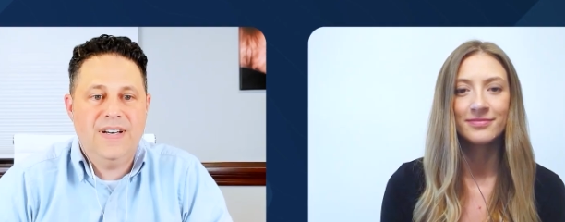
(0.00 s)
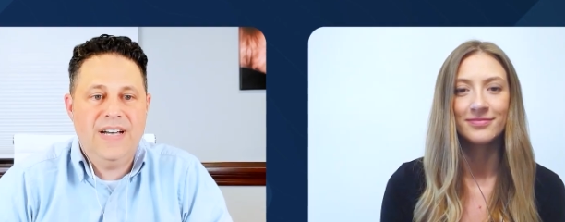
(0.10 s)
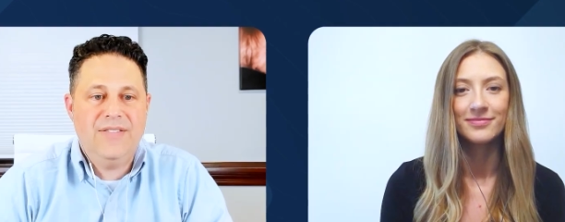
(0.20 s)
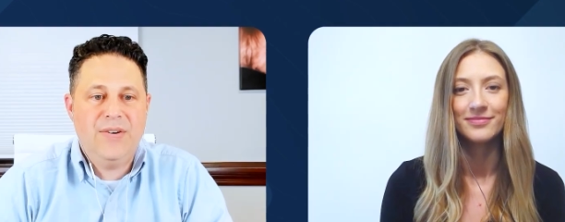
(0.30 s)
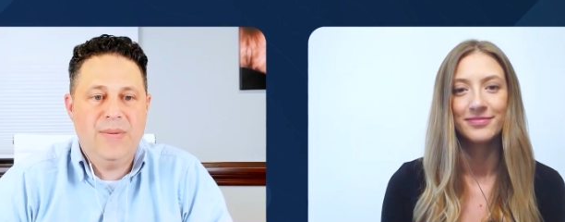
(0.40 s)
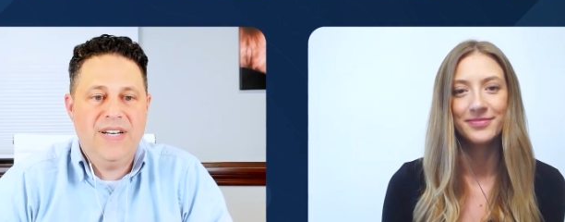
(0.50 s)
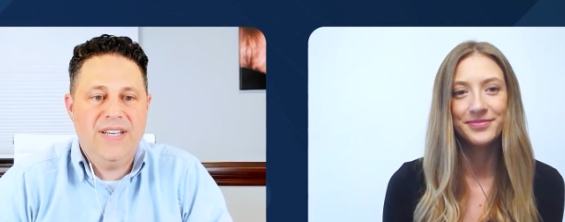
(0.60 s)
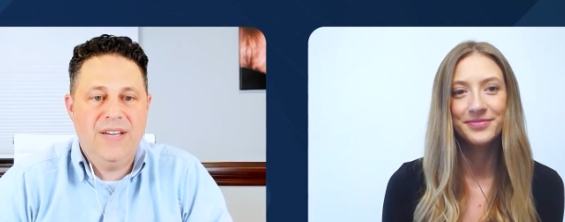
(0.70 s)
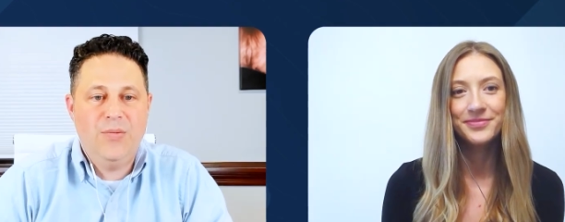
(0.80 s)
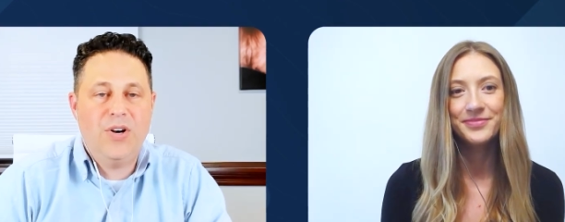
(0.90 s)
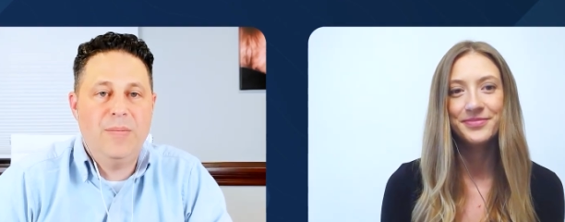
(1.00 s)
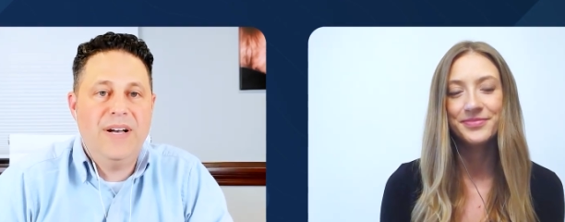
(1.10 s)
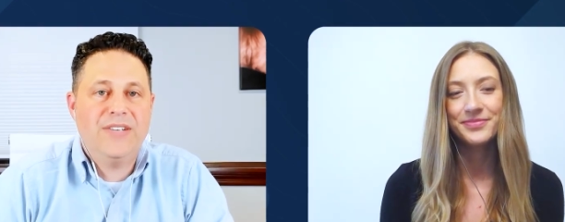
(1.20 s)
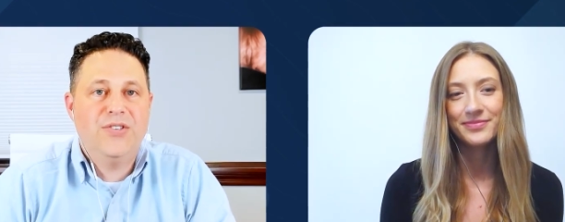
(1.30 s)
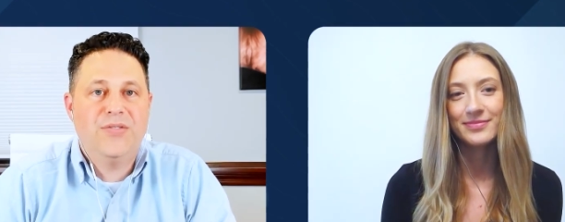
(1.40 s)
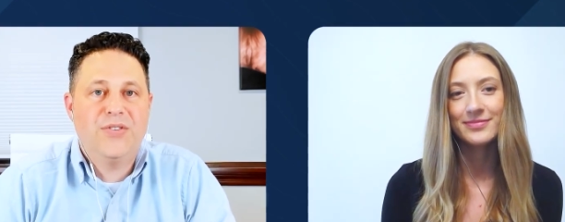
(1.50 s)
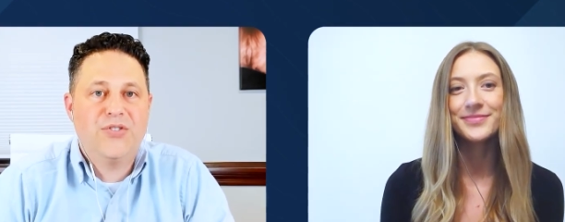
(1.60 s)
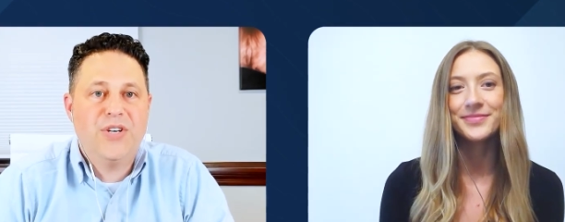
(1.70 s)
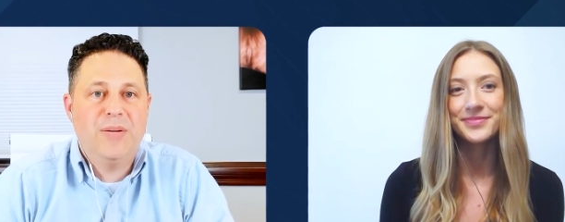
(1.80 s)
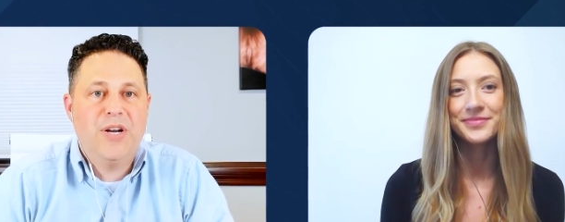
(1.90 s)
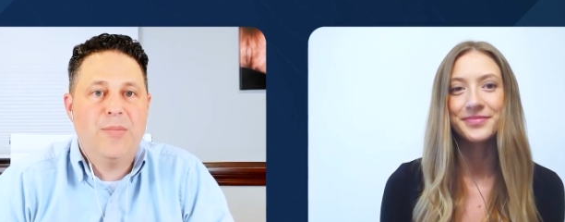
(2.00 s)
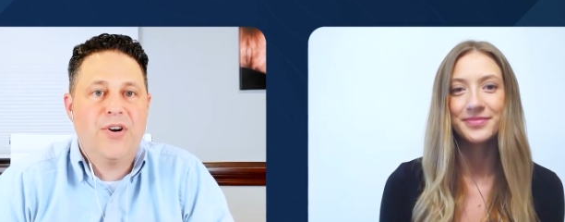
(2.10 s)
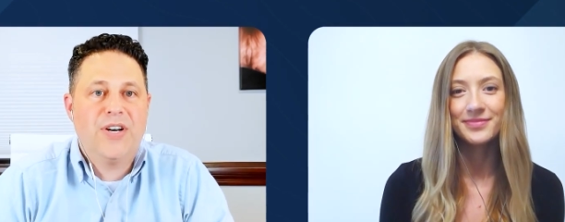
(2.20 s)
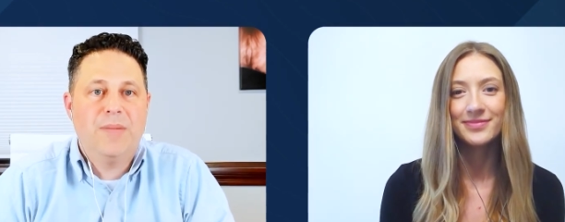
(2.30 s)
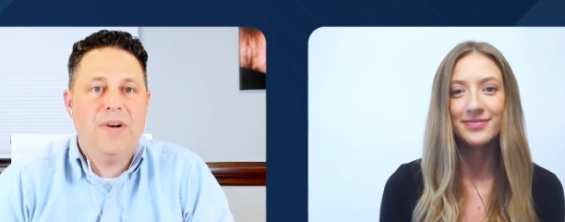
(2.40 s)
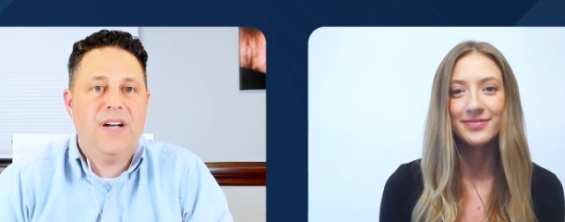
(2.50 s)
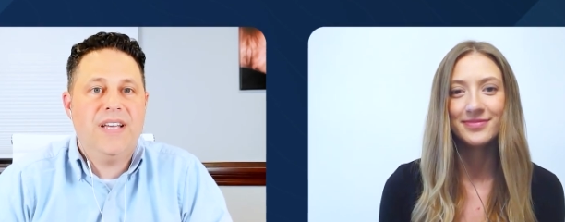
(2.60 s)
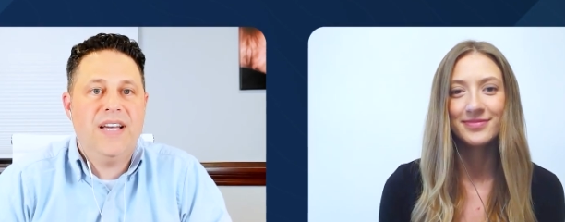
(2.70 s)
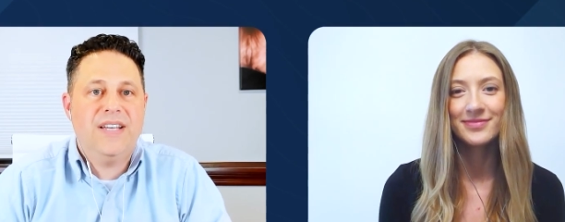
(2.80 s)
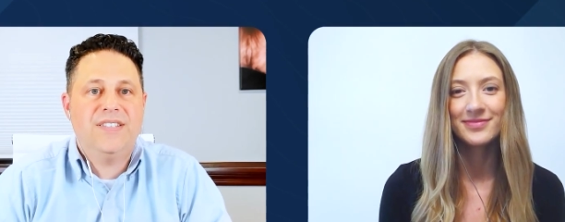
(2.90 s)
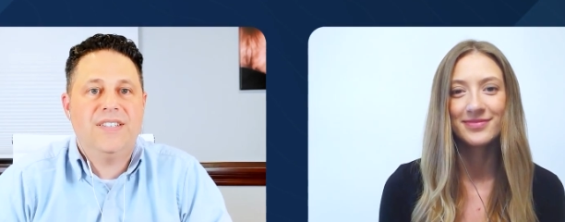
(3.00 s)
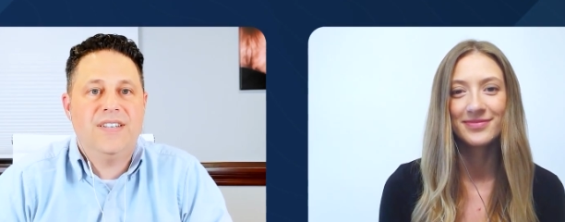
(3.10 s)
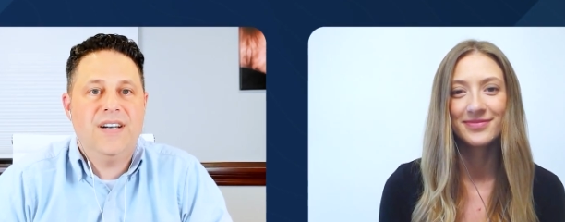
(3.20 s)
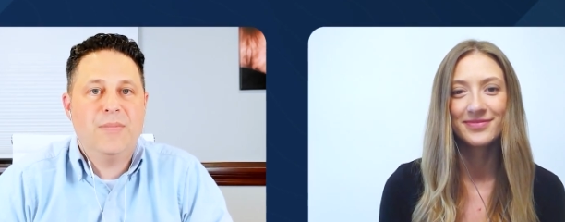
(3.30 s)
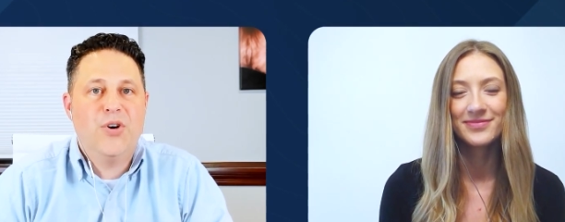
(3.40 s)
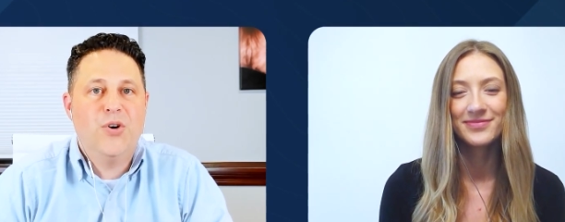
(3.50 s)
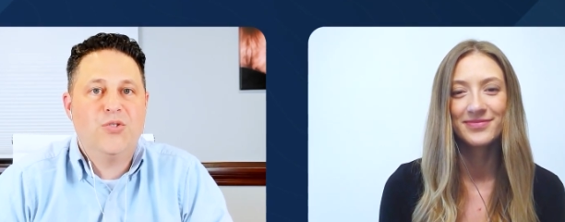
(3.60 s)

Speaker 1: Hi, everybody, and welcome back to the Frustrated by Your Marketing podcast. I'm your